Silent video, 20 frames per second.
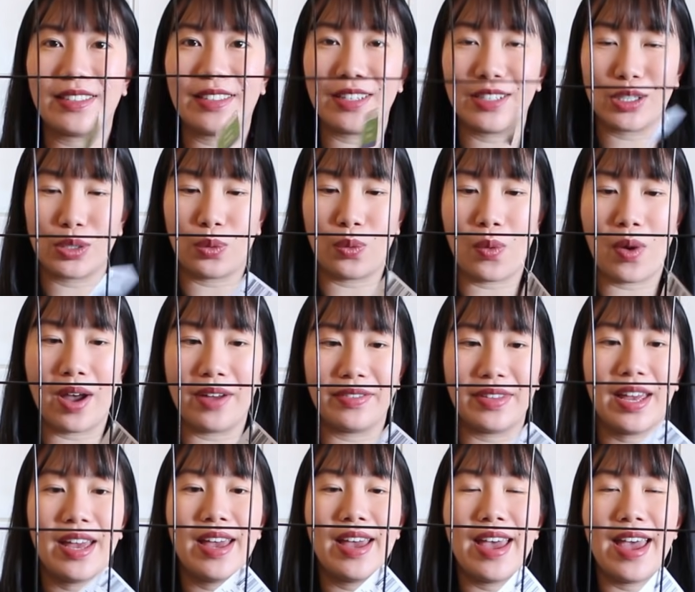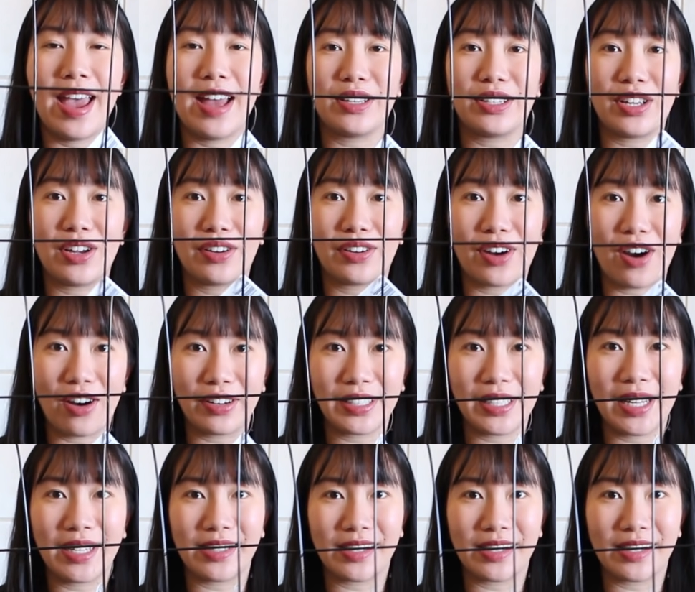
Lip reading: this one at their gardening